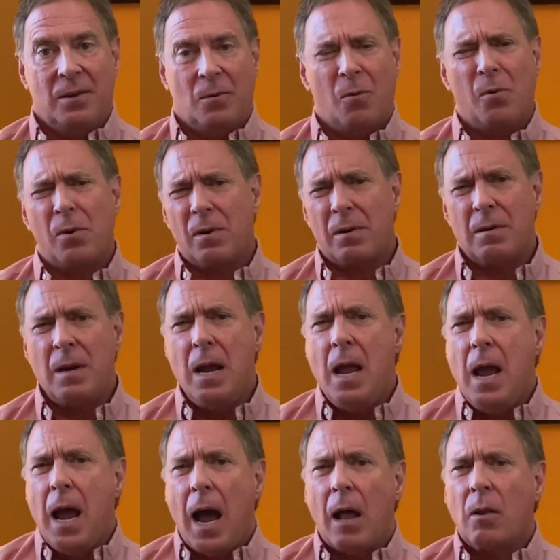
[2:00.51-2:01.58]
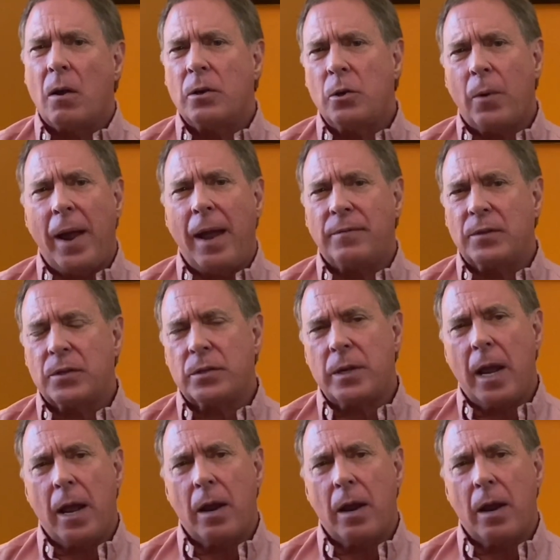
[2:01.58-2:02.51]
Or how long do I have to stay at